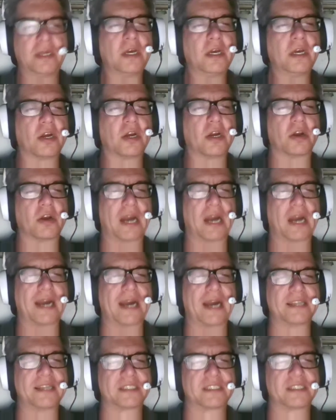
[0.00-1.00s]
Her
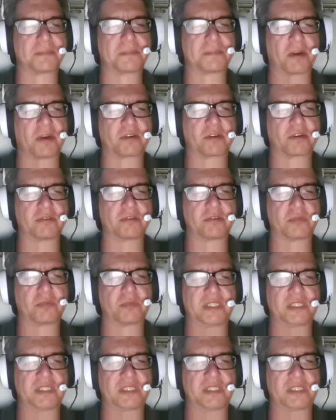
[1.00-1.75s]
eyes sparkled with